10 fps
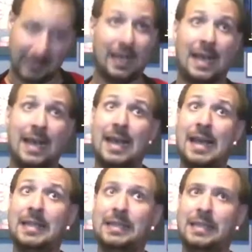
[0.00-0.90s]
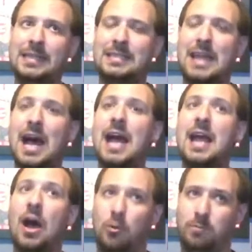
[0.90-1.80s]
At least I
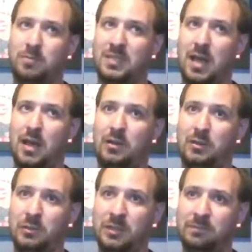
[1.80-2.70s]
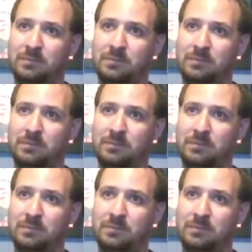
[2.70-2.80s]
hope so.